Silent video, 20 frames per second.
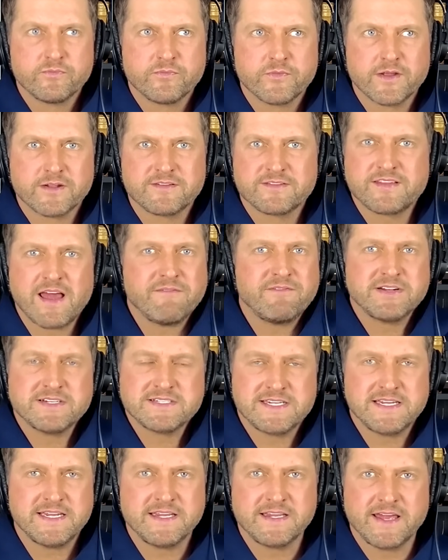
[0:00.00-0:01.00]
That's
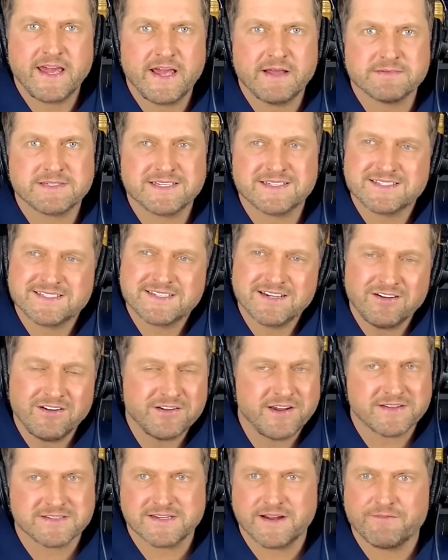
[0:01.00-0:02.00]
17 games. He still
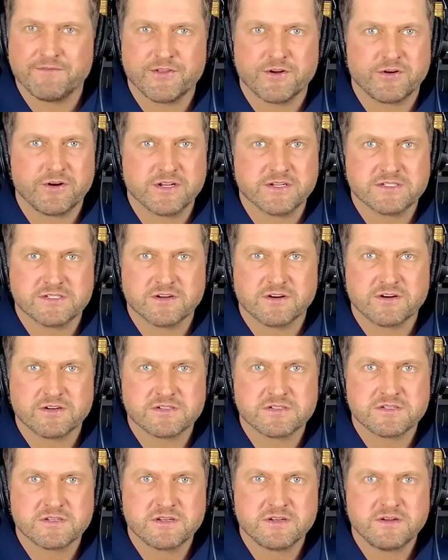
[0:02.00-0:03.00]
doesn't have 30
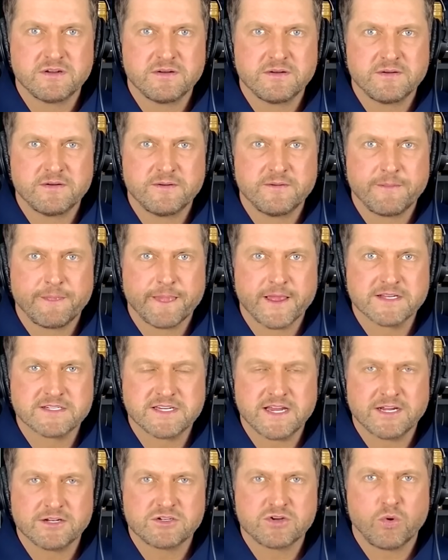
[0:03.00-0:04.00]
starts because
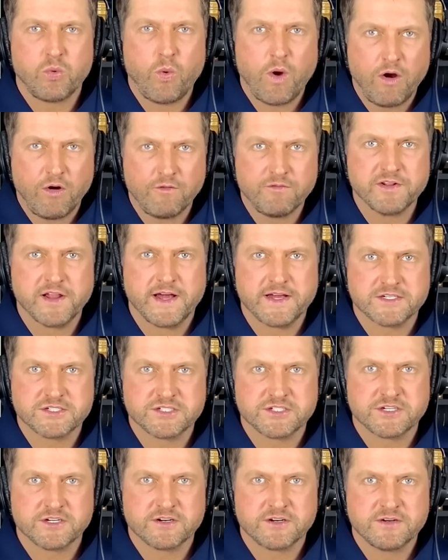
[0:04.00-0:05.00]
he had 12
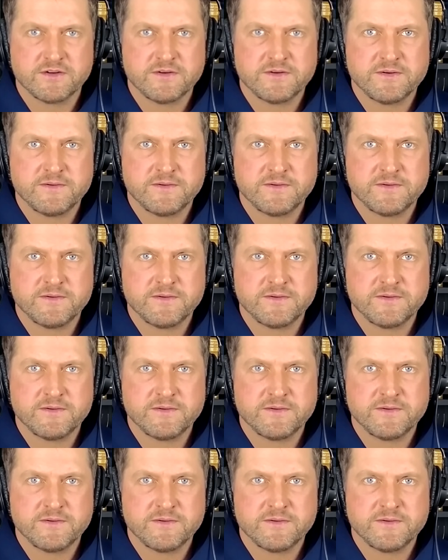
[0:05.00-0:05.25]
last year.